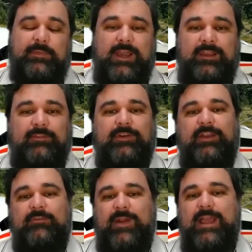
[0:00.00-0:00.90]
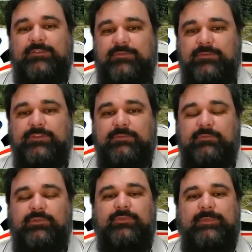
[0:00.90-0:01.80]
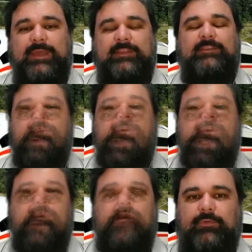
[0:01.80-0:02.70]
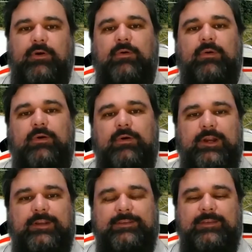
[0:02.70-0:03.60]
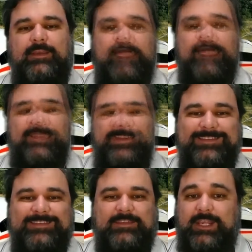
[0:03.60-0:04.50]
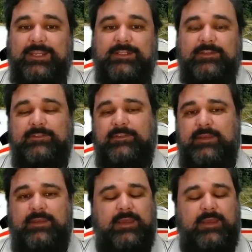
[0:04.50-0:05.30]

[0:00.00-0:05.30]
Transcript: kind of a grassroots movement, pushing forward these changes